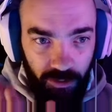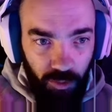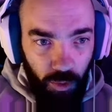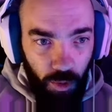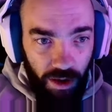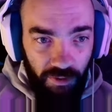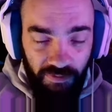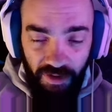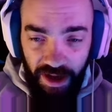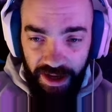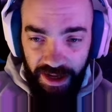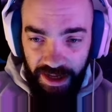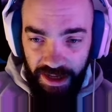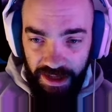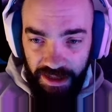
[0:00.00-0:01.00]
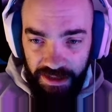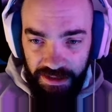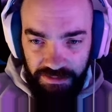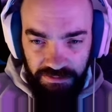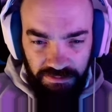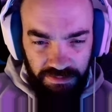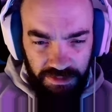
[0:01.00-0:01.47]
Qualified
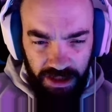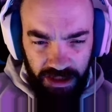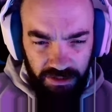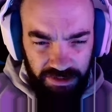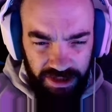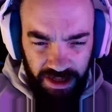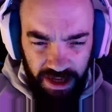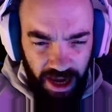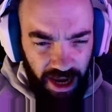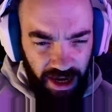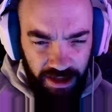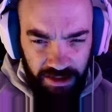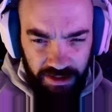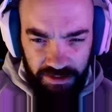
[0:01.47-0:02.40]
in, I think it was 8th